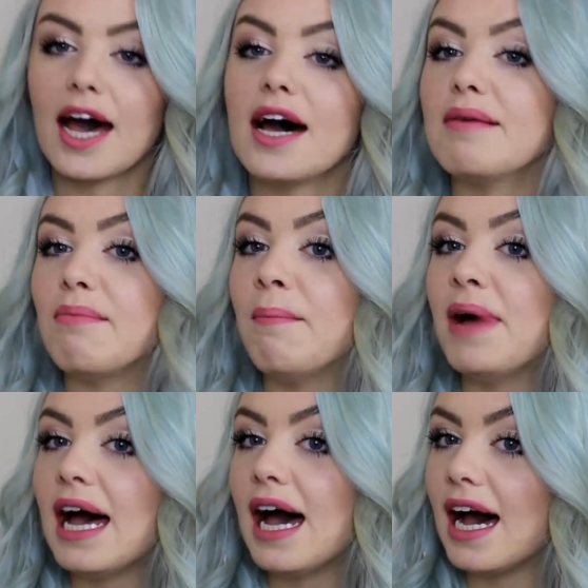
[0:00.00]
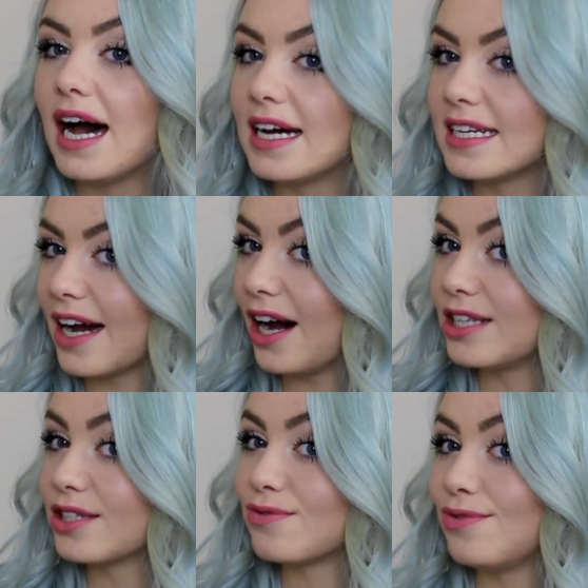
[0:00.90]
And yeah,
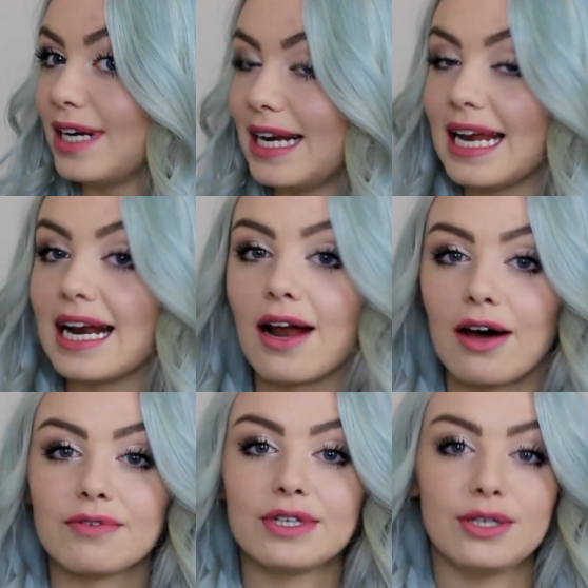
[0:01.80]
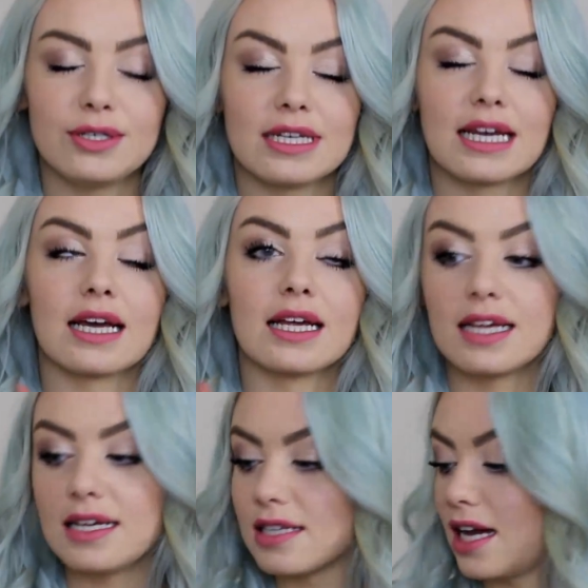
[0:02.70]
I just really love using
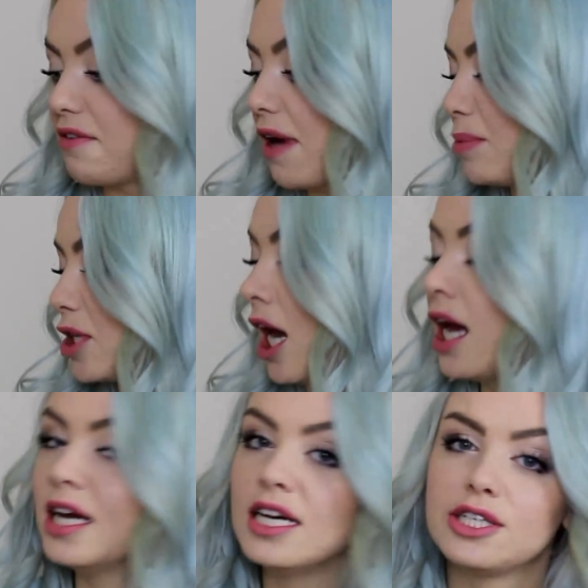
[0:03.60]
this Enrapture